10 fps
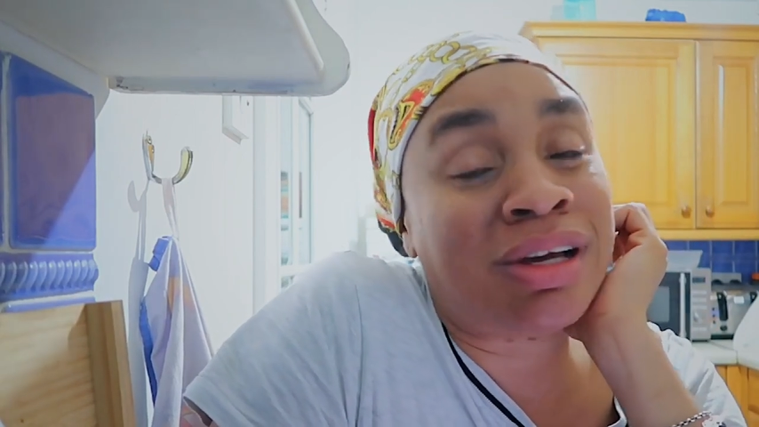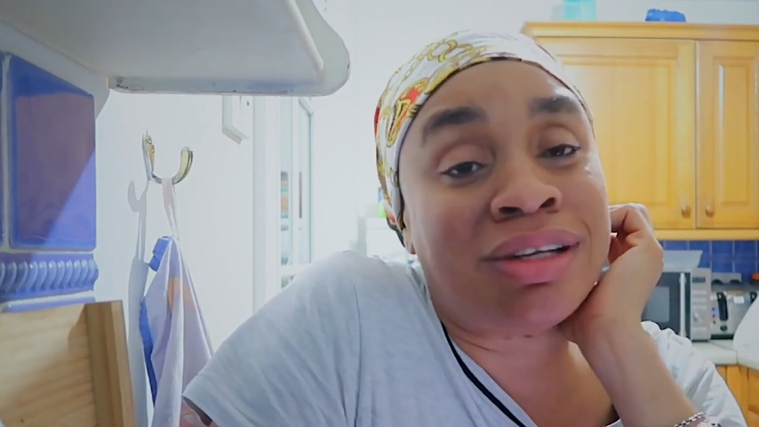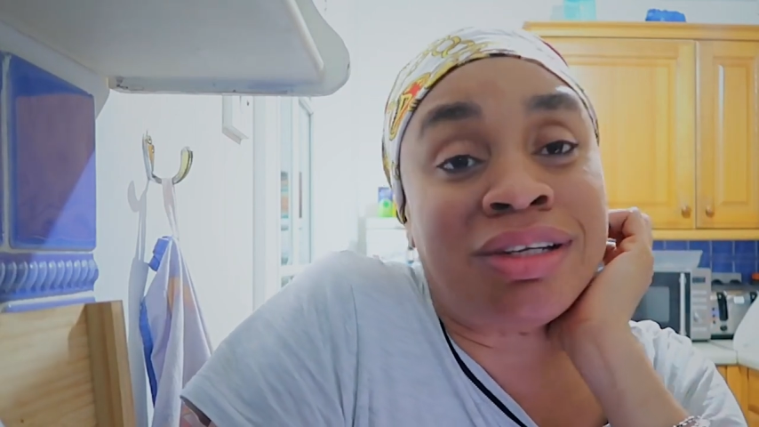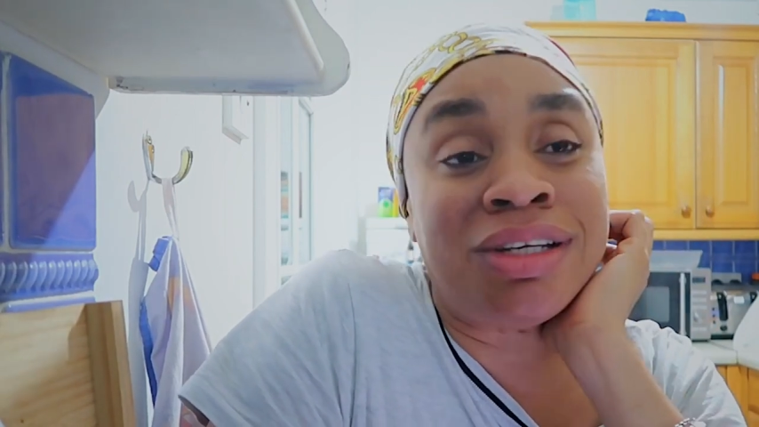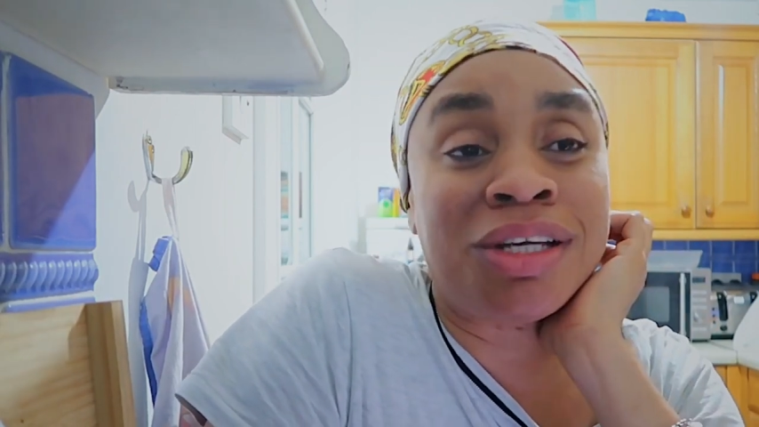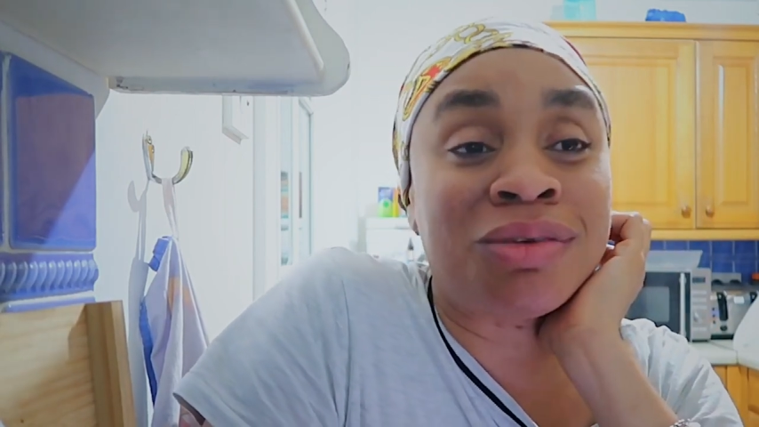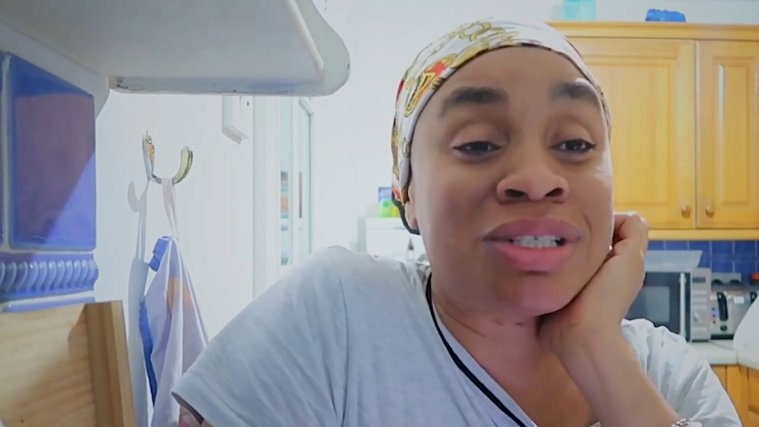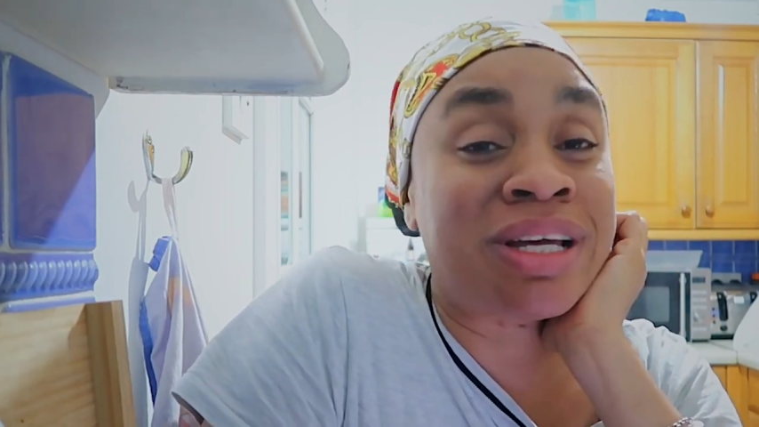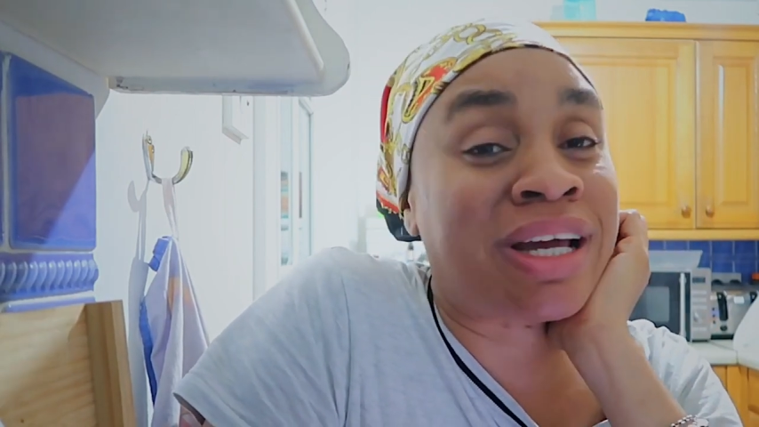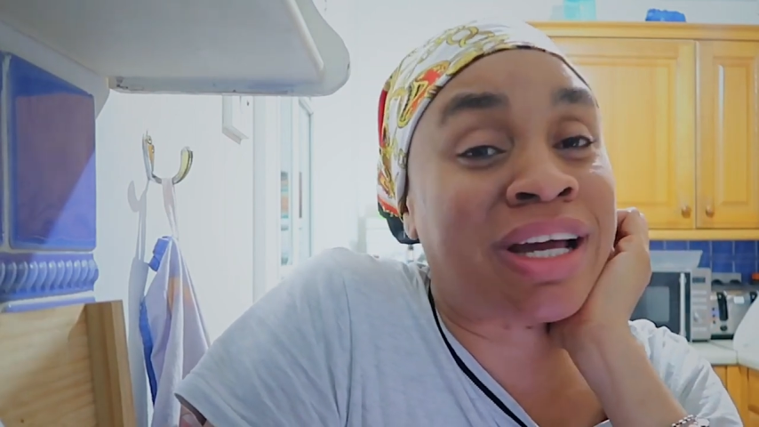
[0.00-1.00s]
And then Nengi
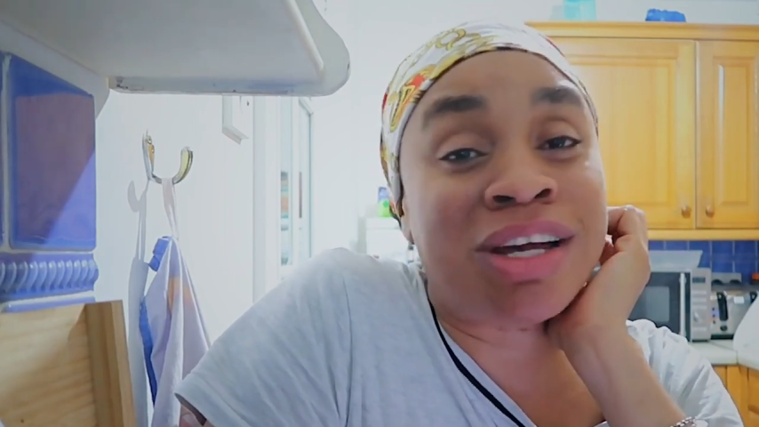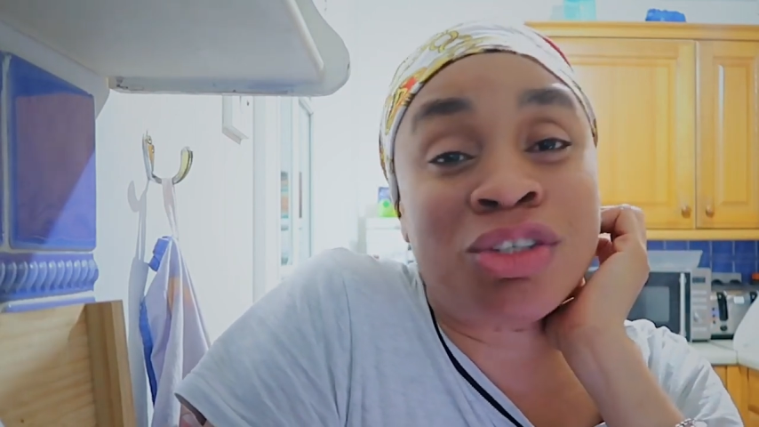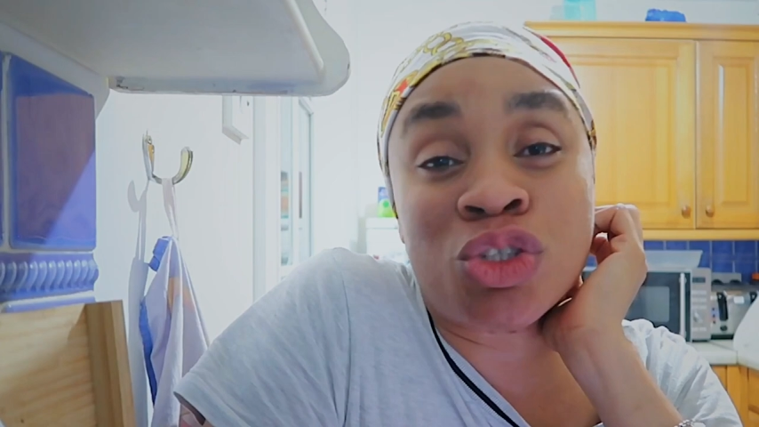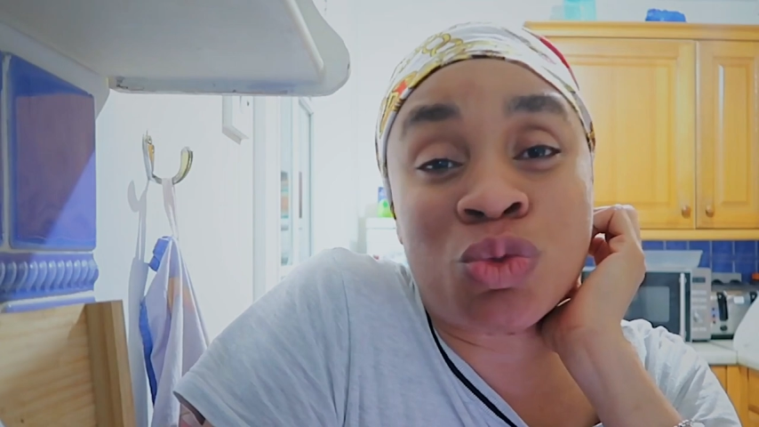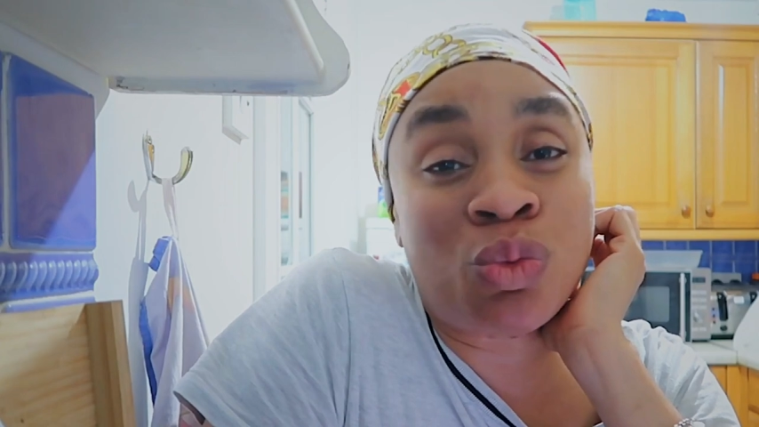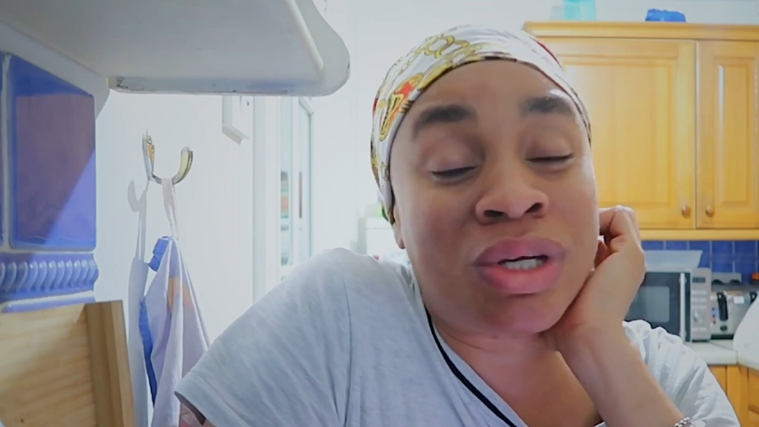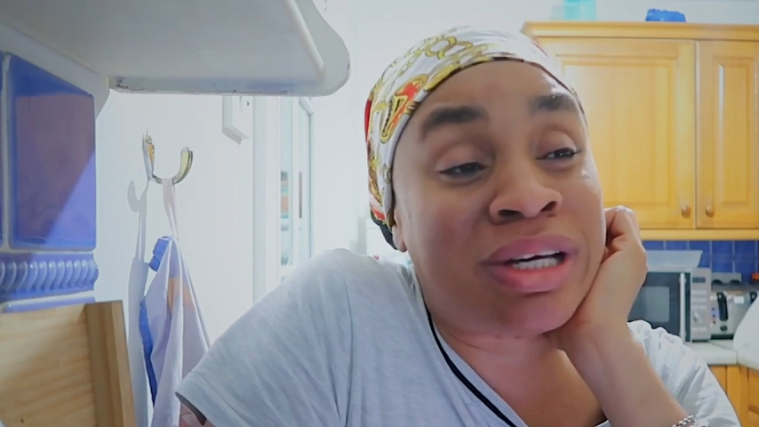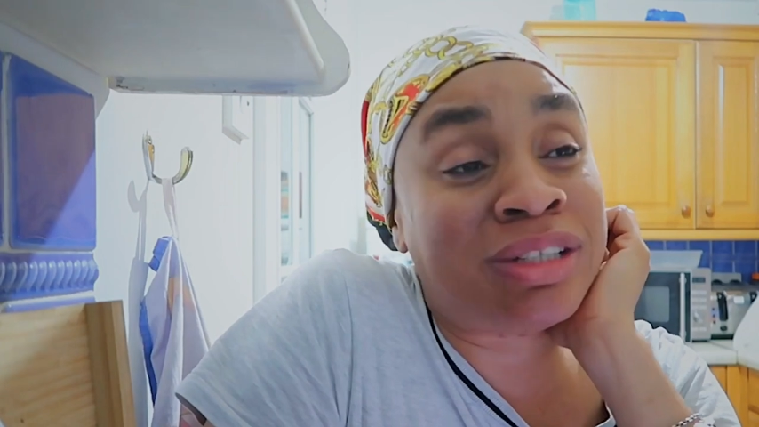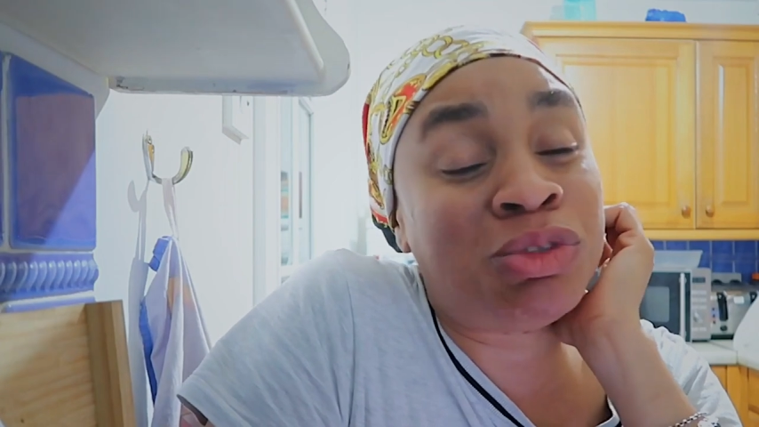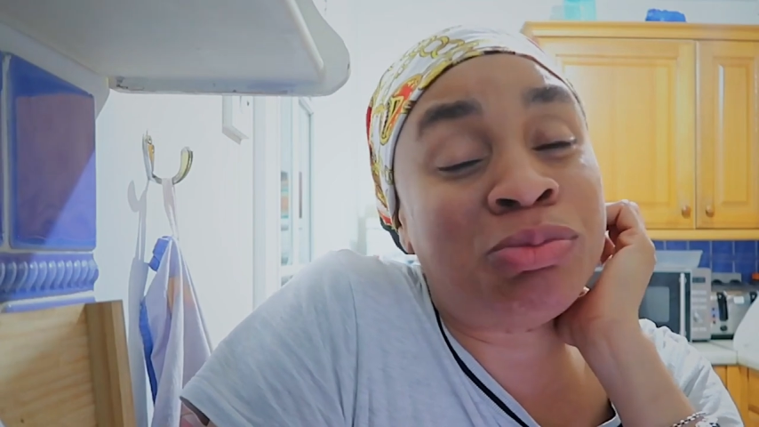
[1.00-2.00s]
was like, I can't just wear
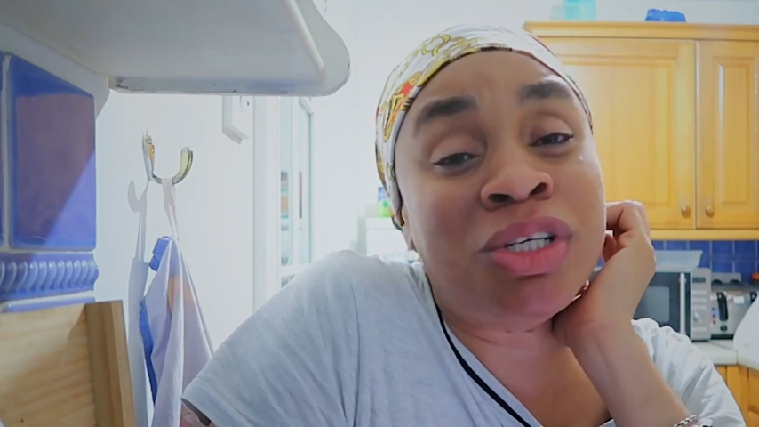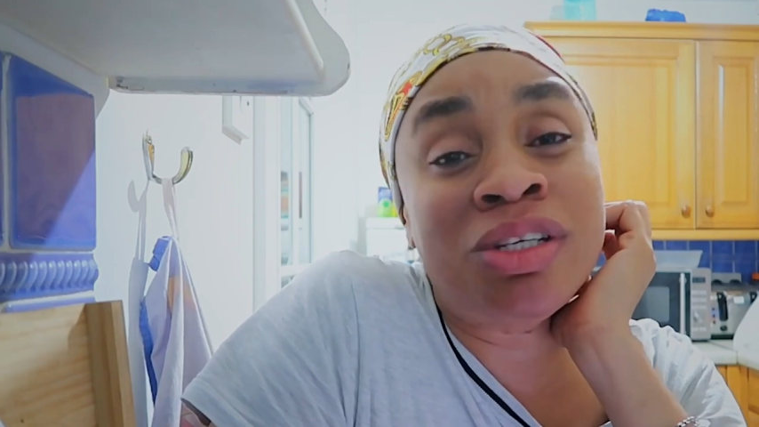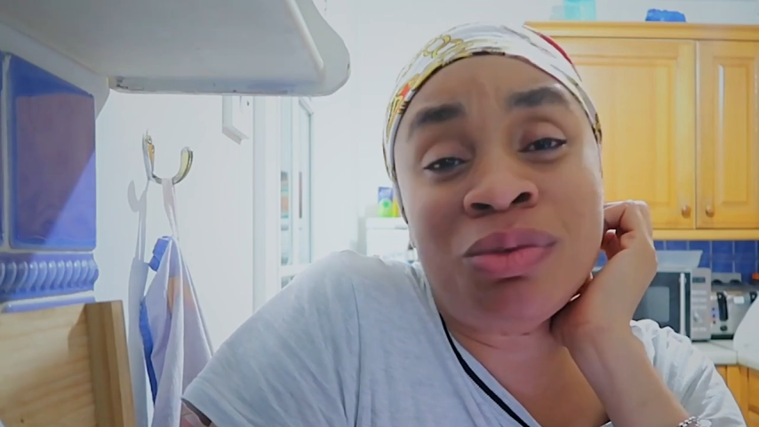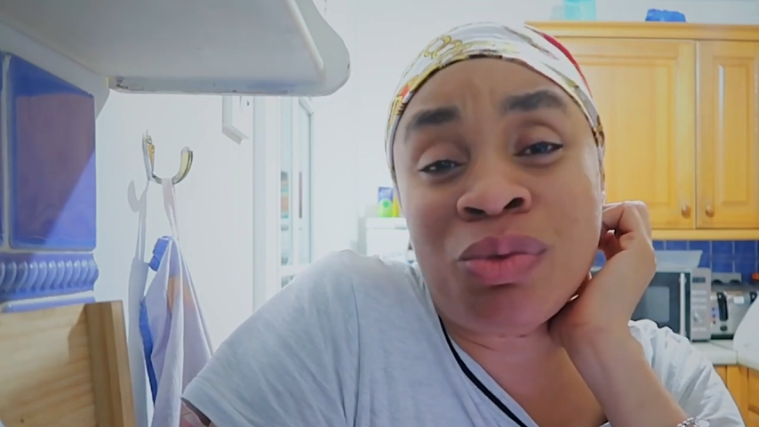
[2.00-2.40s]
that bikini.